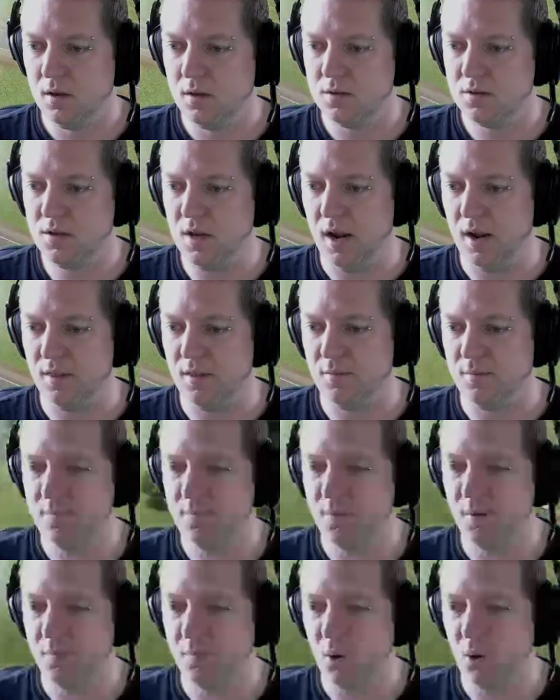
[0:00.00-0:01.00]
So,
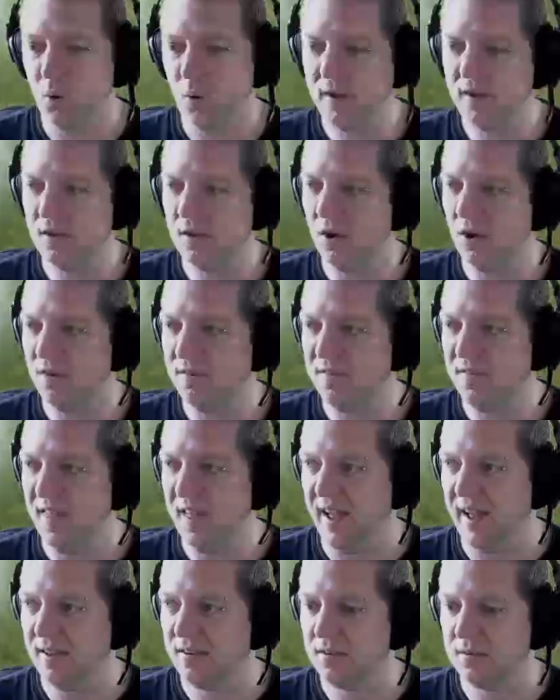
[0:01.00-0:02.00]
the point of
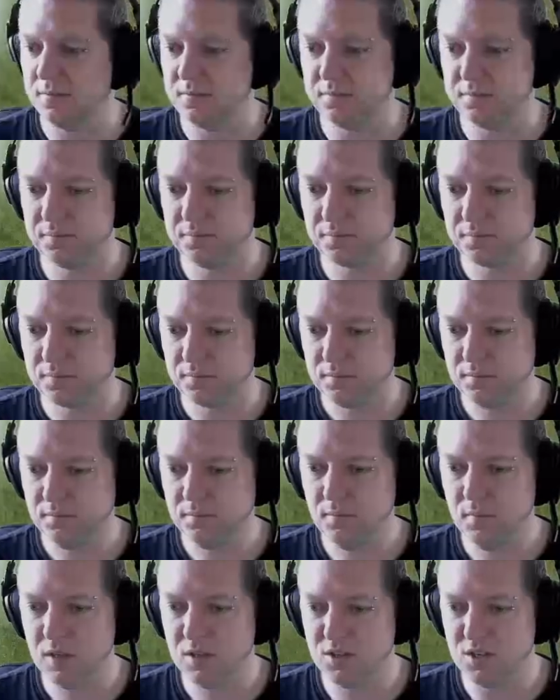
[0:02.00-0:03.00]
that,
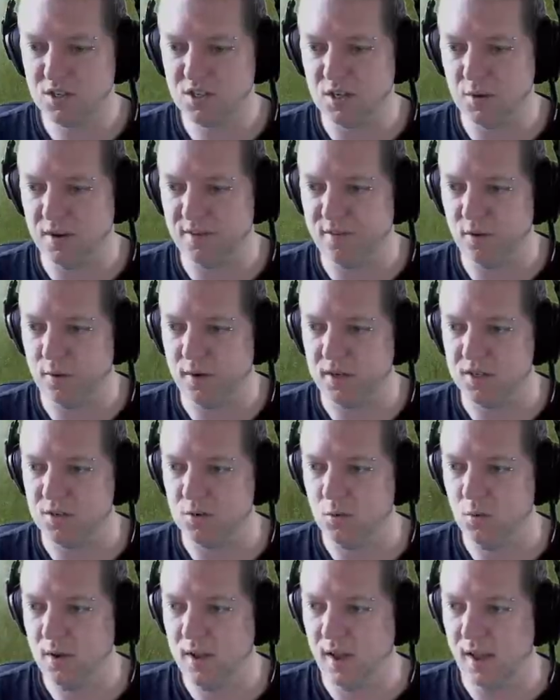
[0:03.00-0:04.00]
just so everyone is
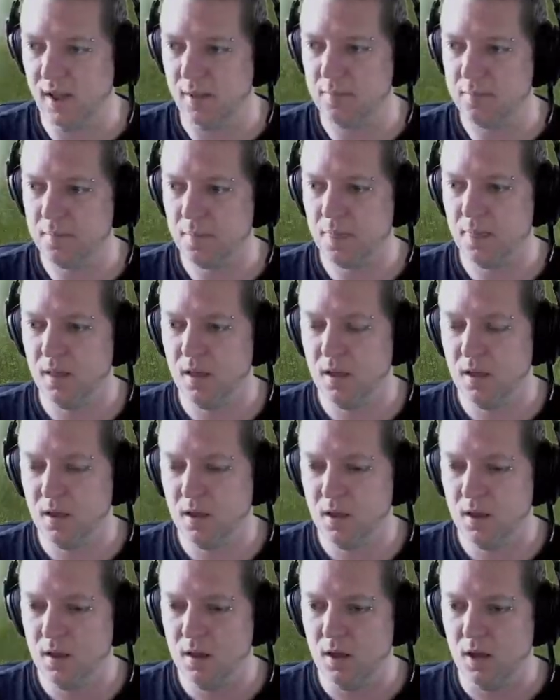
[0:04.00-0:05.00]
aware,
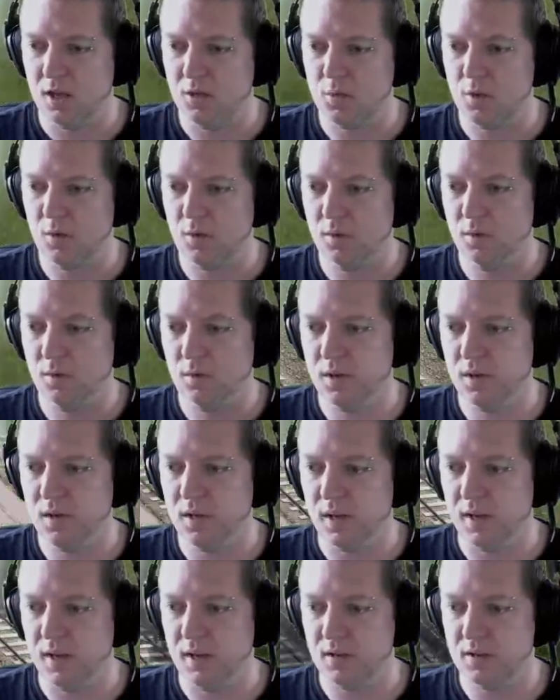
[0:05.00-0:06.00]
is we will
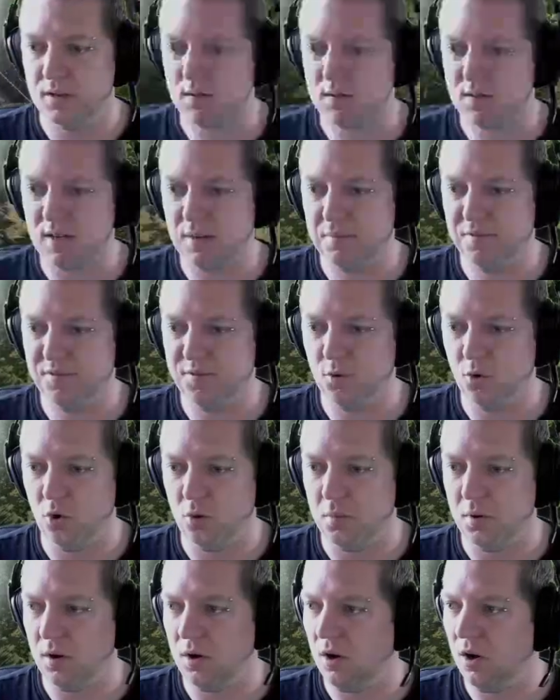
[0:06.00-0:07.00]
need some
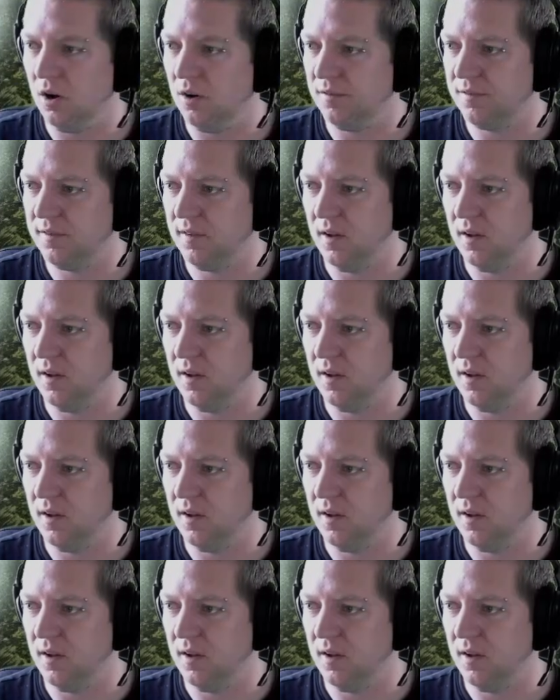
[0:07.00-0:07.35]
form of...